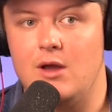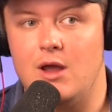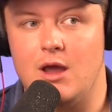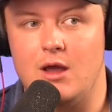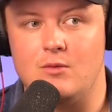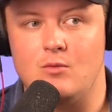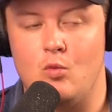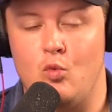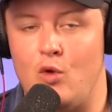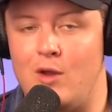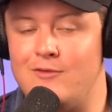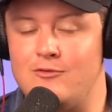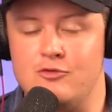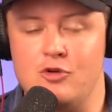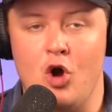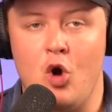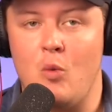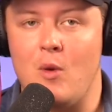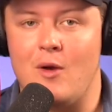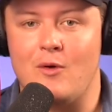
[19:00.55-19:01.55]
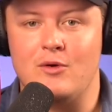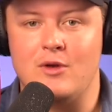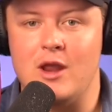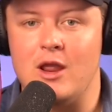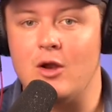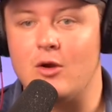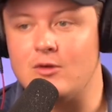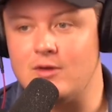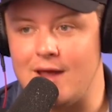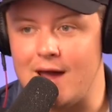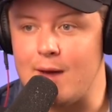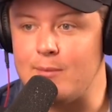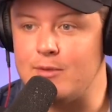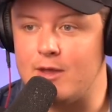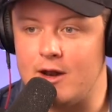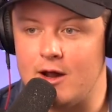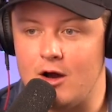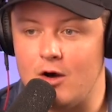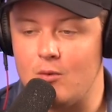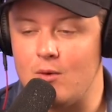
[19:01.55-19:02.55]
and we've nowhere near tapped
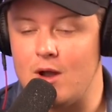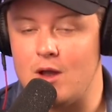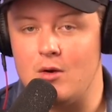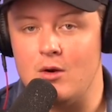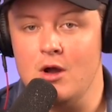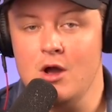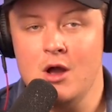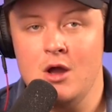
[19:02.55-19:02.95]
that out, right?